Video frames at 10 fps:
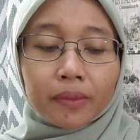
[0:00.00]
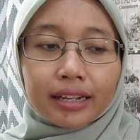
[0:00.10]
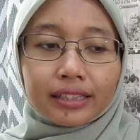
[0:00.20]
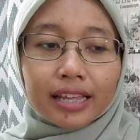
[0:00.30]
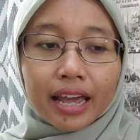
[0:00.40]

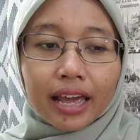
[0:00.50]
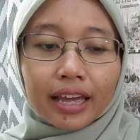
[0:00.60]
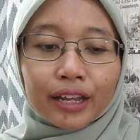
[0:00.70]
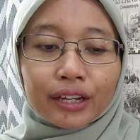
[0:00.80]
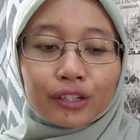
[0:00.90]
and
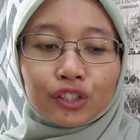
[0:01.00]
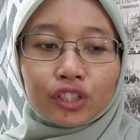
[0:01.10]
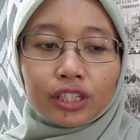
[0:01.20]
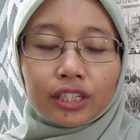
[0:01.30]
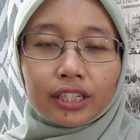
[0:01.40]
then
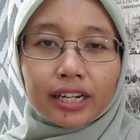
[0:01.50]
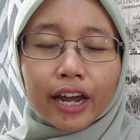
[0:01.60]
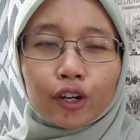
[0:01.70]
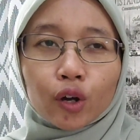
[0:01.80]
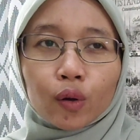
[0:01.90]
she
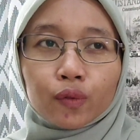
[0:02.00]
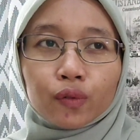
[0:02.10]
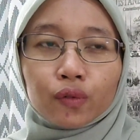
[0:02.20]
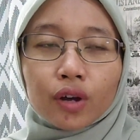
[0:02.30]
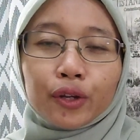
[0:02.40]
kind
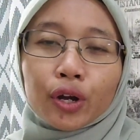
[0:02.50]
of,